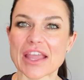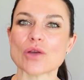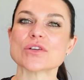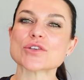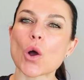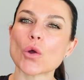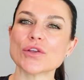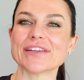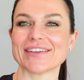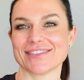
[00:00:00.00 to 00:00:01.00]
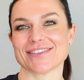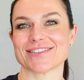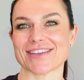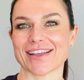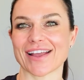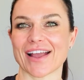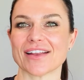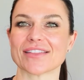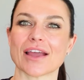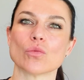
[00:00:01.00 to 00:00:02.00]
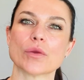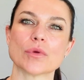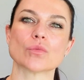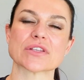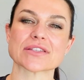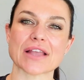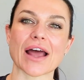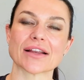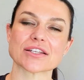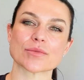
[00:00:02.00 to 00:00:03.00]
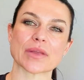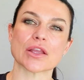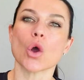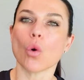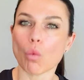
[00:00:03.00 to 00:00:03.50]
it was only in this decade that women were starting to be